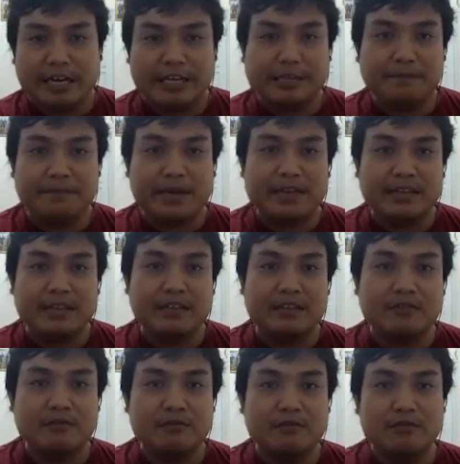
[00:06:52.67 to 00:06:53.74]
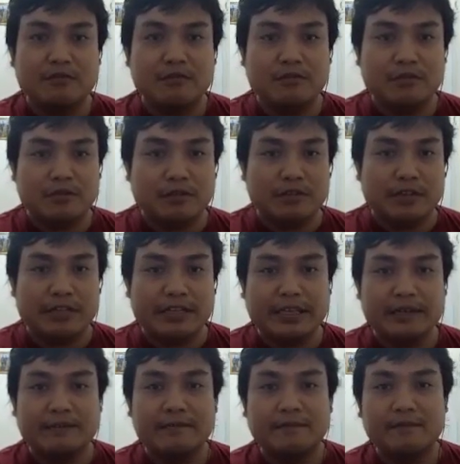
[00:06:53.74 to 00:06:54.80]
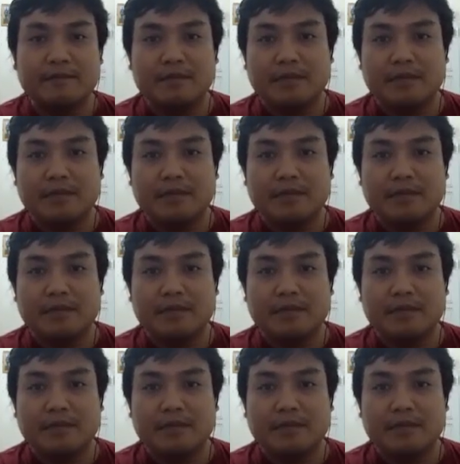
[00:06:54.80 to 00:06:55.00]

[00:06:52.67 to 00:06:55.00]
expanded to the same